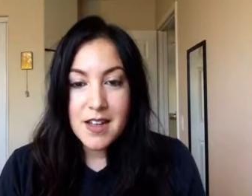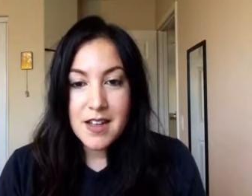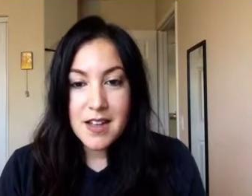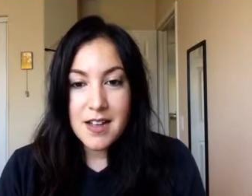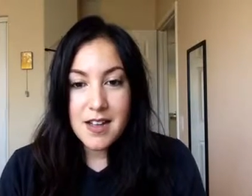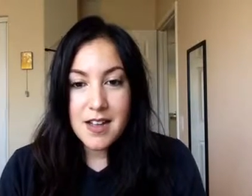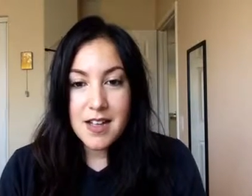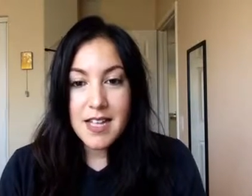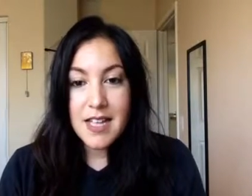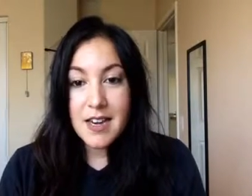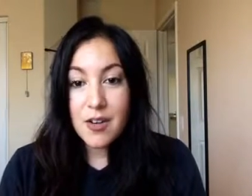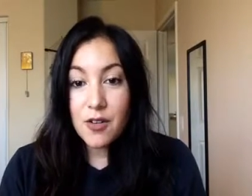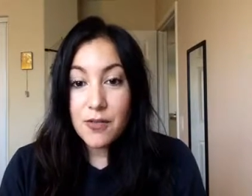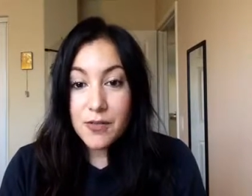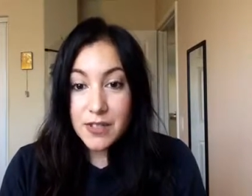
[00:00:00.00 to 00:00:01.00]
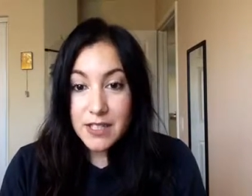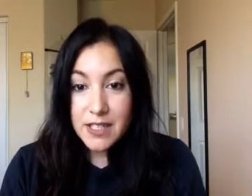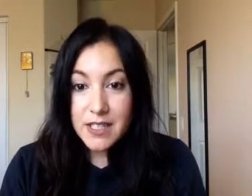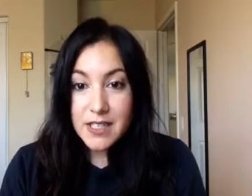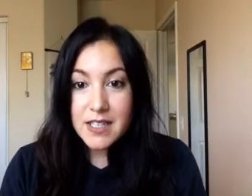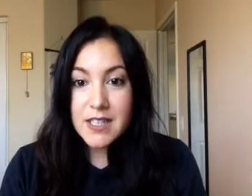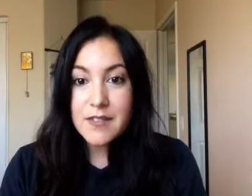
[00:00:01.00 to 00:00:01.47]
Uh, and
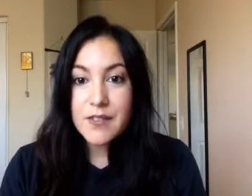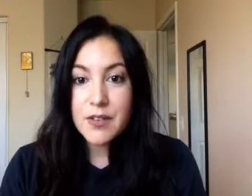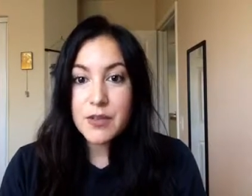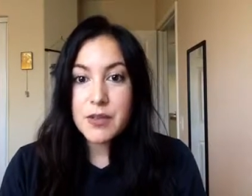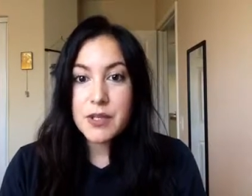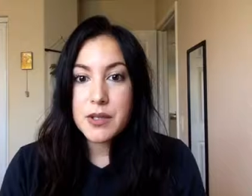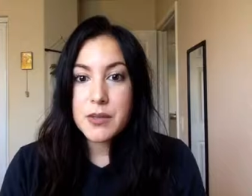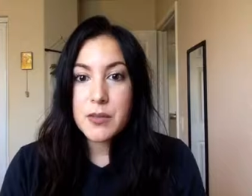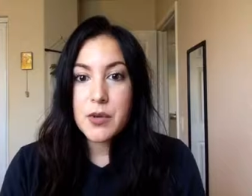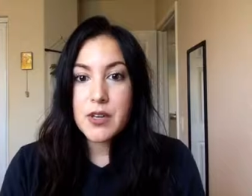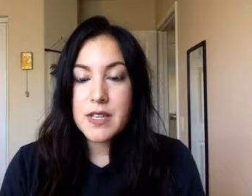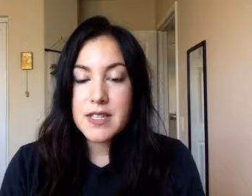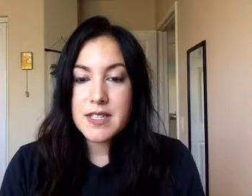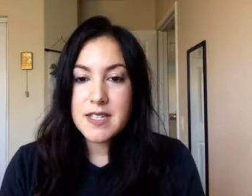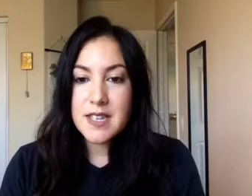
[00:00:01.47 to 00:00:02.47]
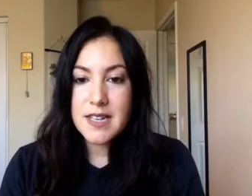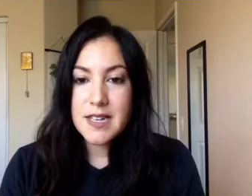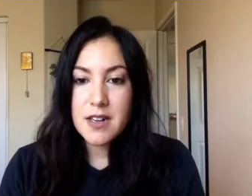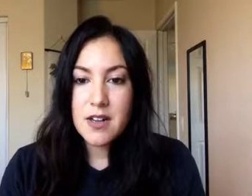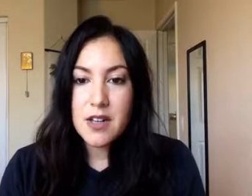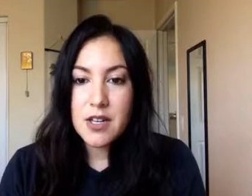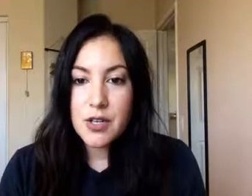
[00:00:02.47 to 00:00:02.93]
hopefully give you a little more insight
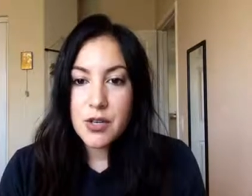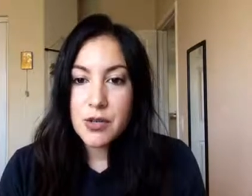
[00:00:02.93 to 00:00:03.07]
on